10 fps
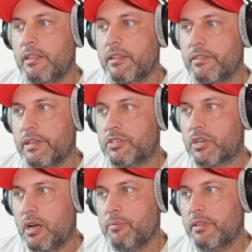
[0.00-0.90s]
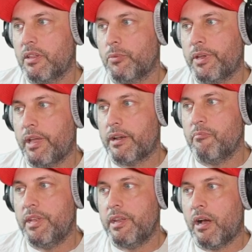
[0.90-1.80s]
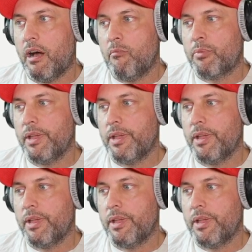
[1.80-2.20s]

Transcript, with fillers: Then they dropped. Then we had a mini hump